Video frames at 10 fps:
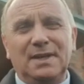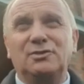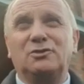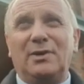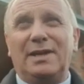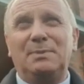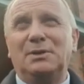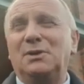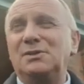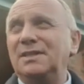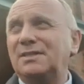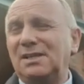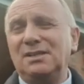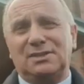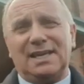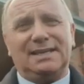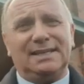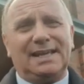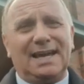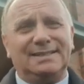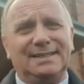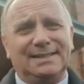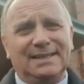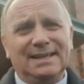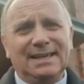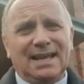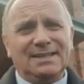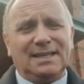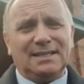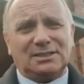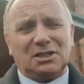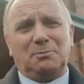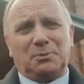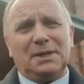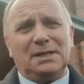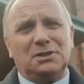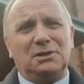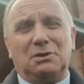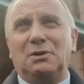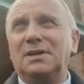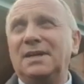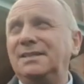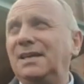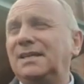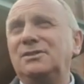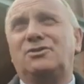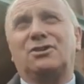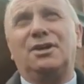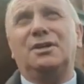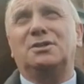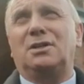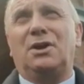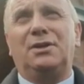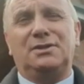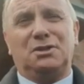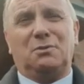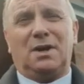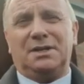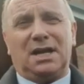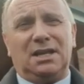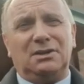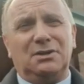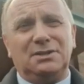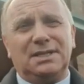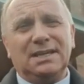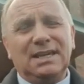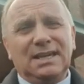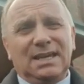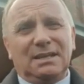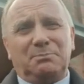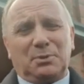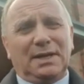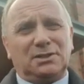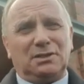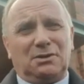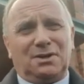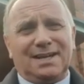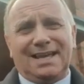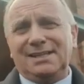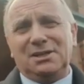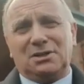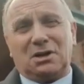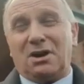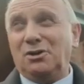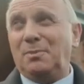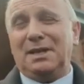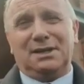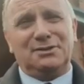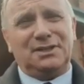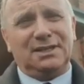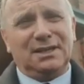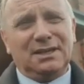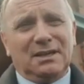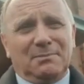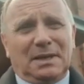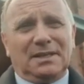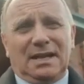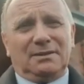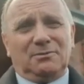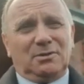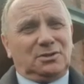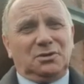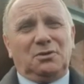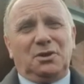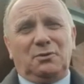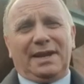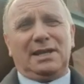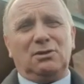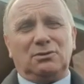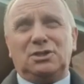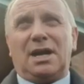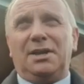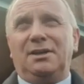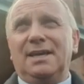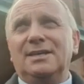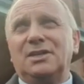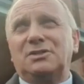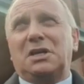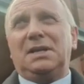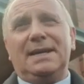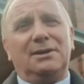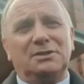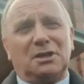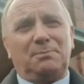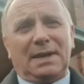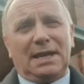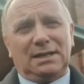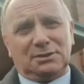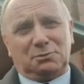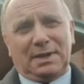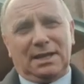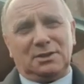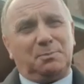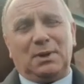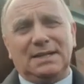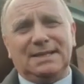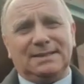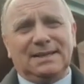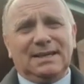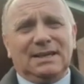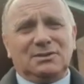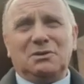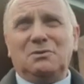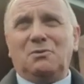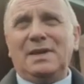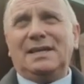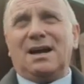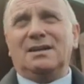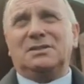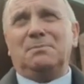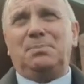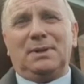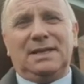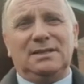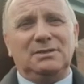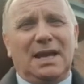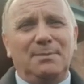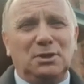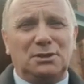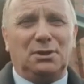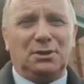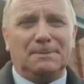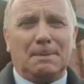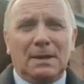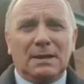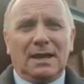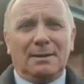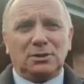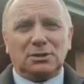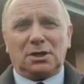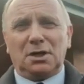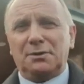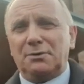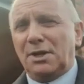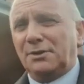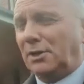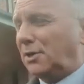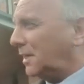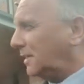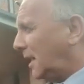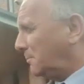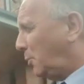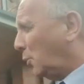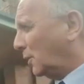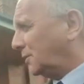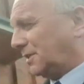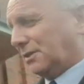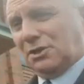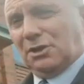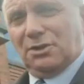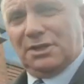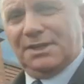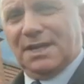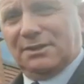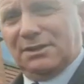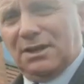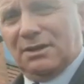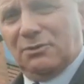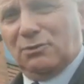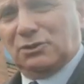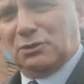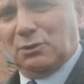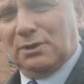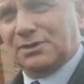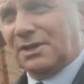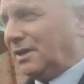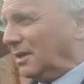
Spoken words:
It's great because you can still stay connected and you can still praise the Lord and you can shout as loud as you want, hallelujah, and praise the Lord in your car. Nobody hears you. And you know, the radio channel is as clear as a bell as well. It's brilliant. So we can't complain. And I'm just turning around to look at that porch that you're looking at there, those doors.